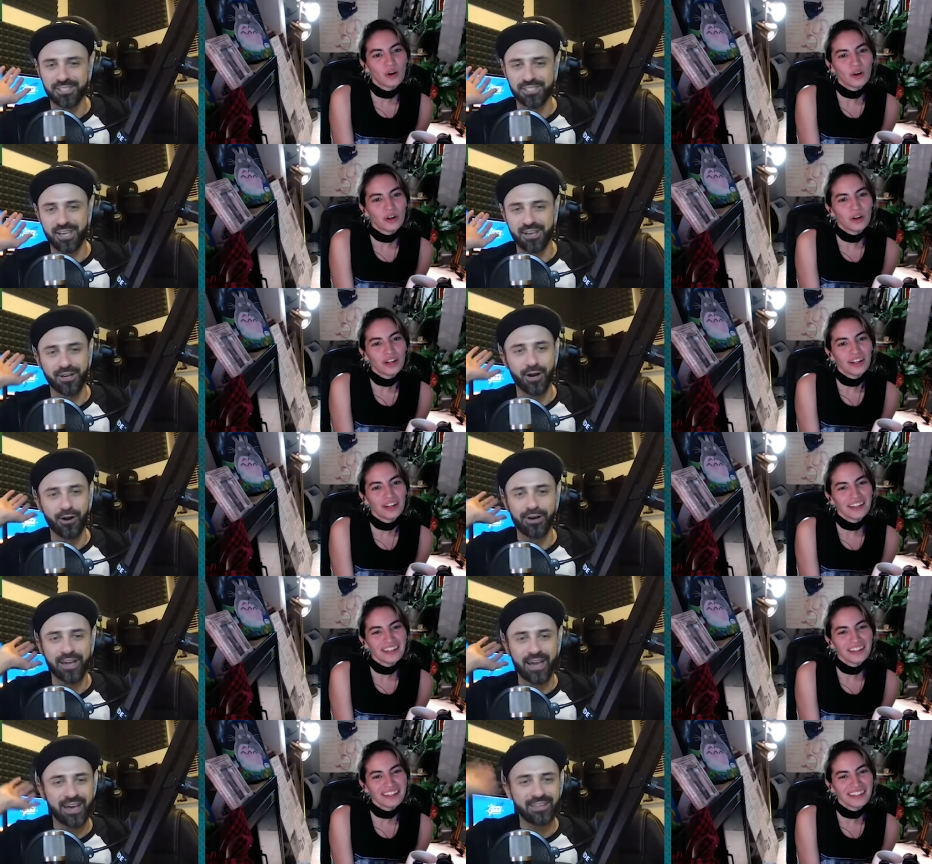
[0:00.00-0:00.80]
Speaker 1: just
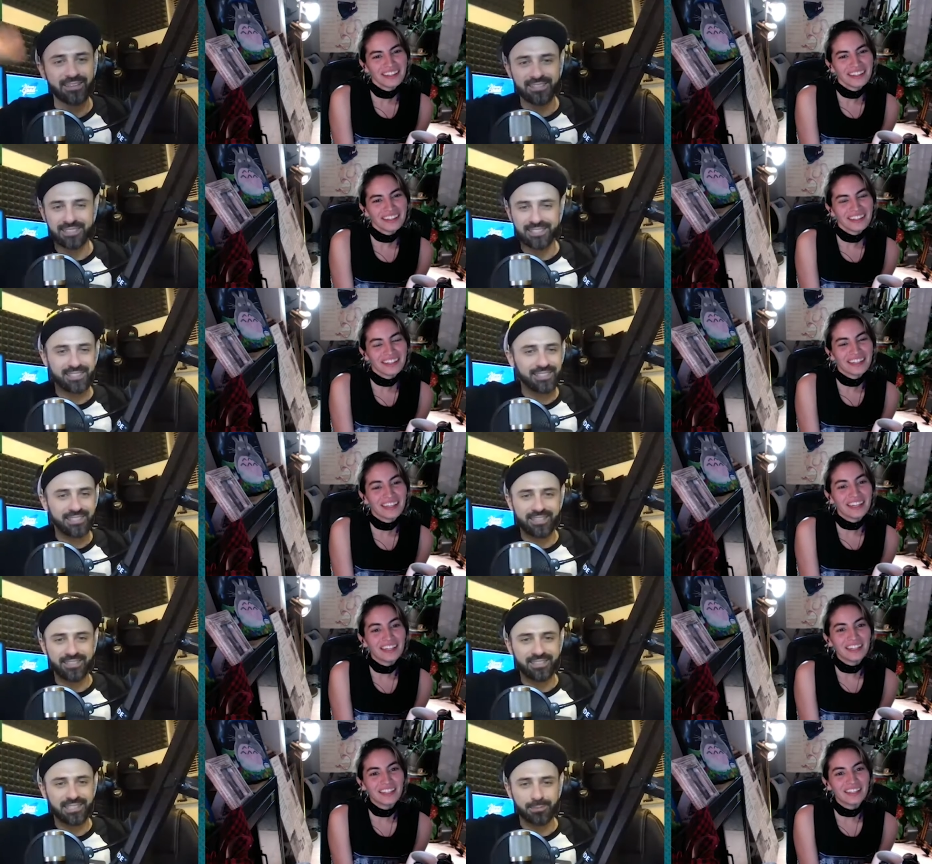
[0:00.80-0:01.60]
going
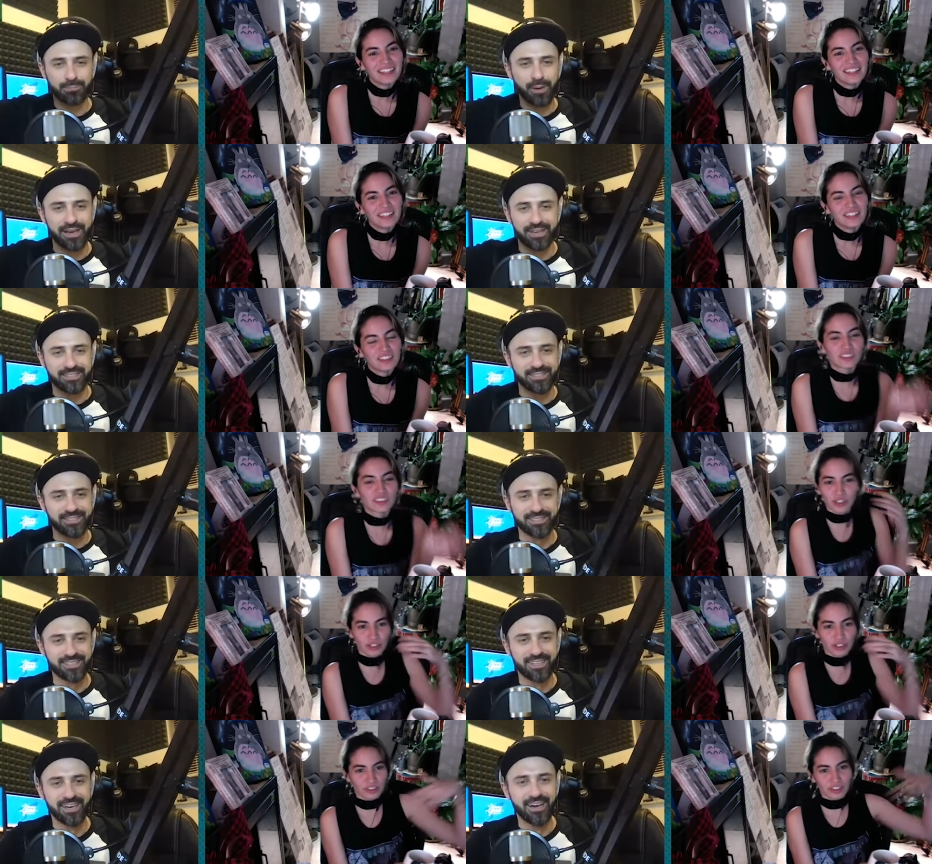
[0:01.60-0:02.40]
endlessly into space.
Speaker 2: So
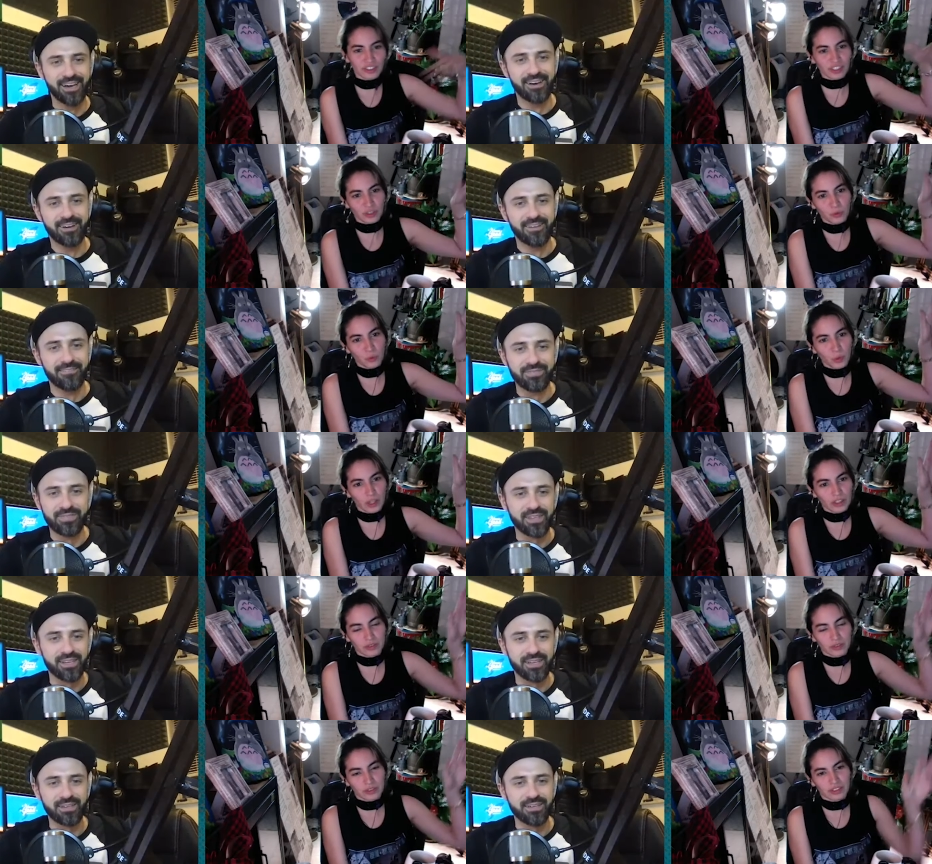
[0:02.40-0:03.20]
it just like went
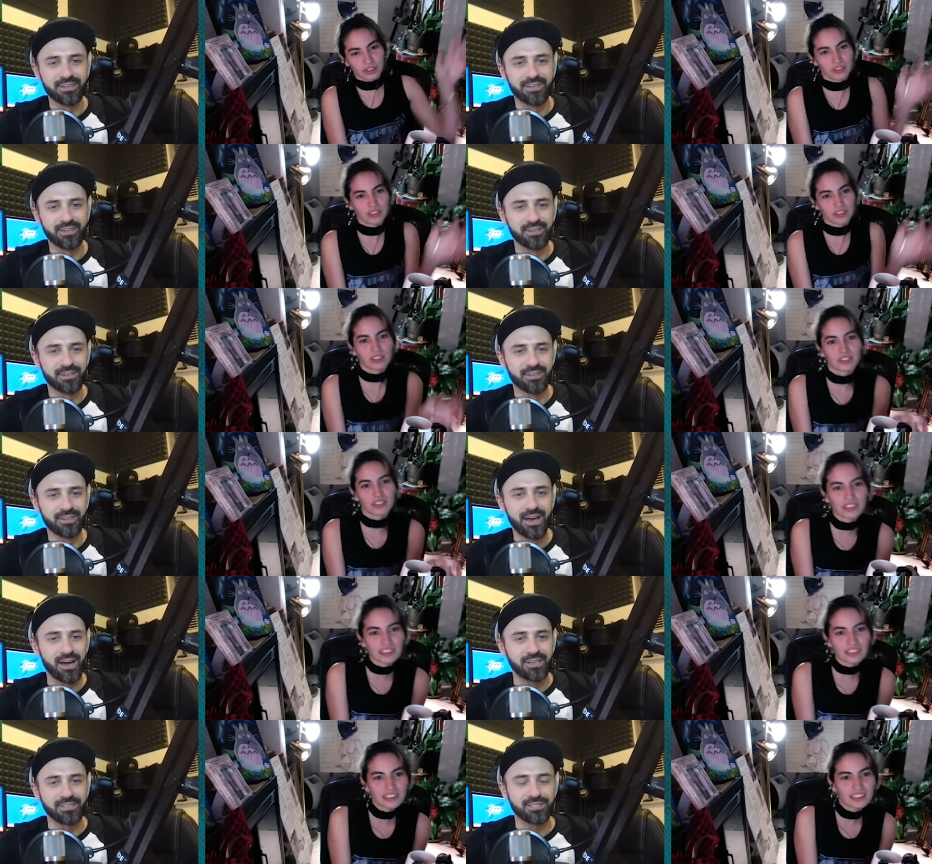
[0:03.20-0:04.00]
forever. Like...
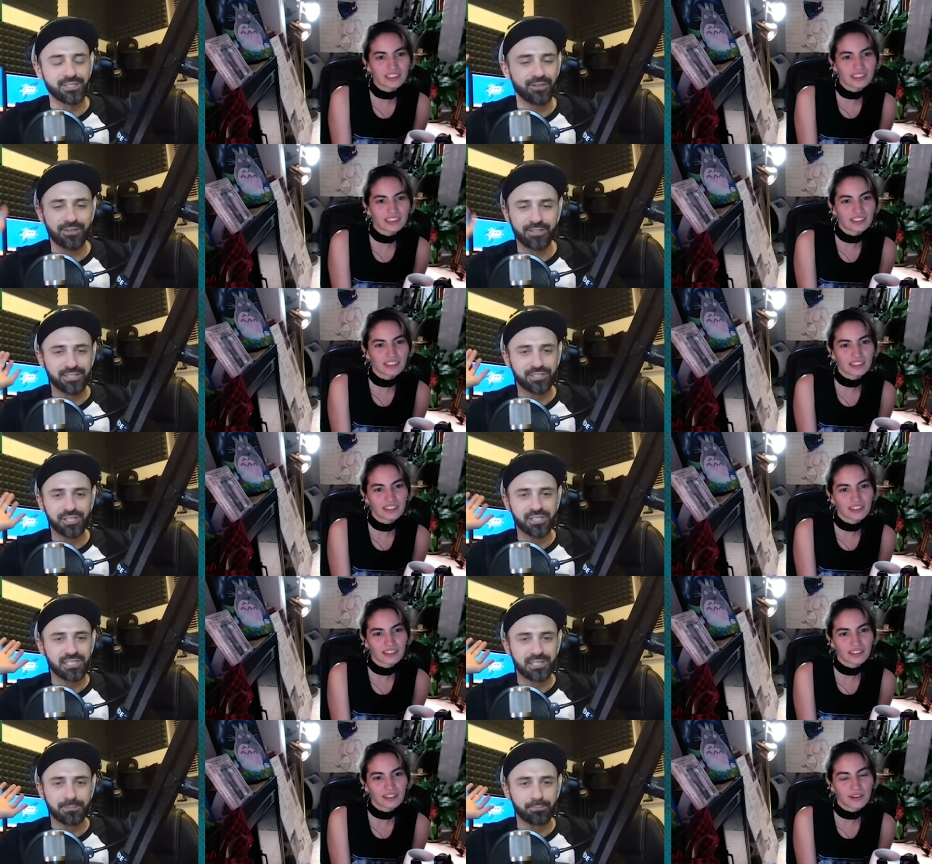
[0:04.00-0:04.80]
Speaker 1: Yeah, so it's
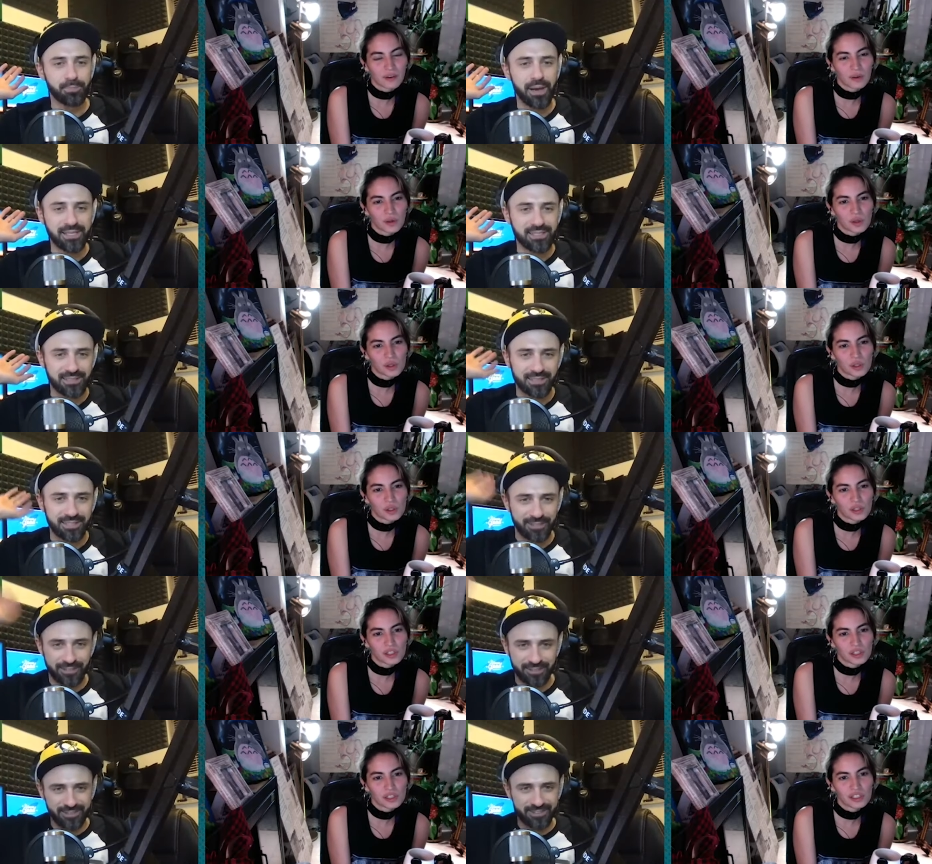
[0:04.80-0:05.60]
just space
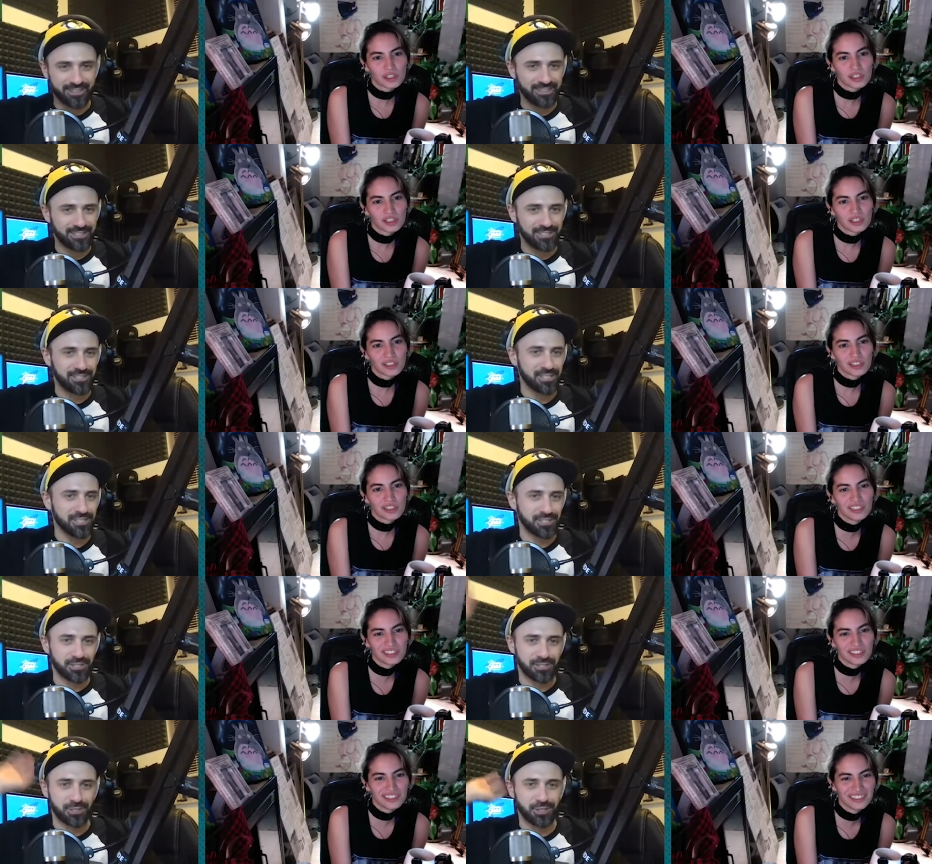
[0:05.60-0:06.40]
litter. It's
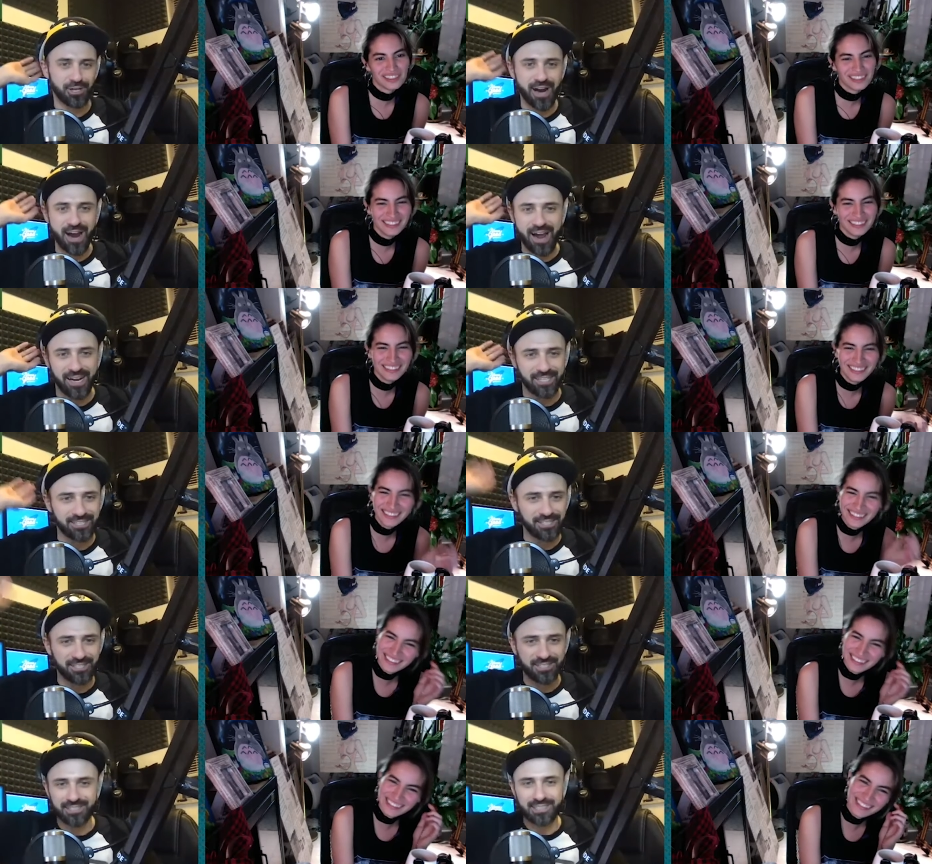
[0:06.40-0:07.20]
just
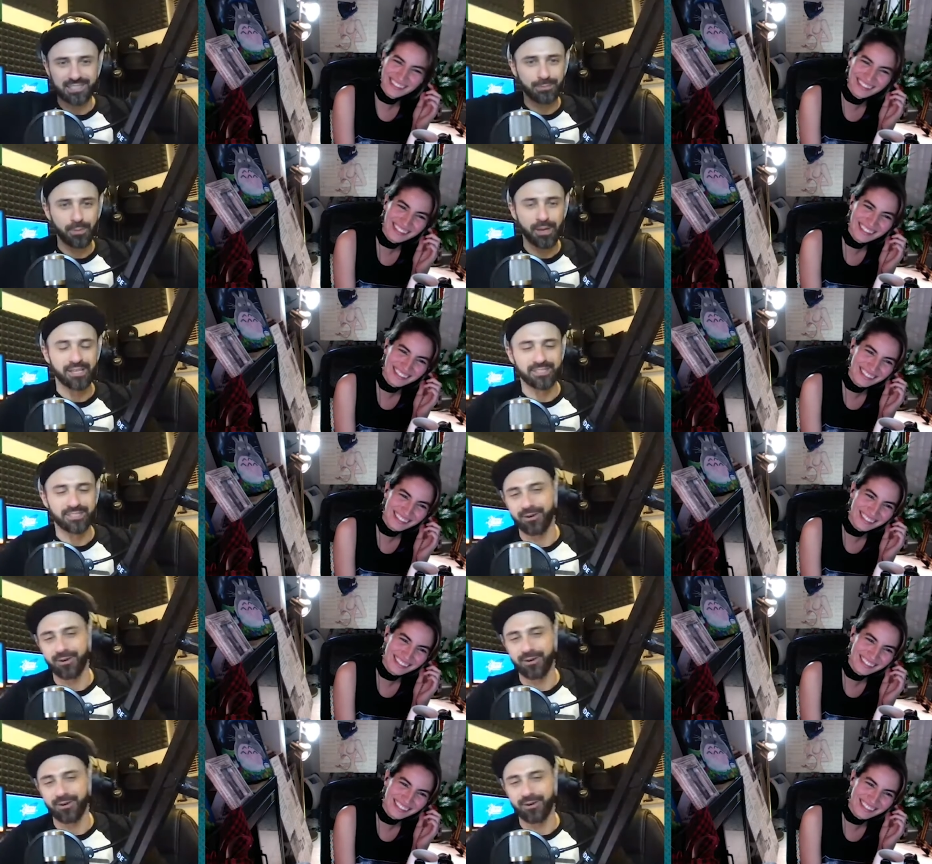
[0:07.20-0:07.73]
trash into space.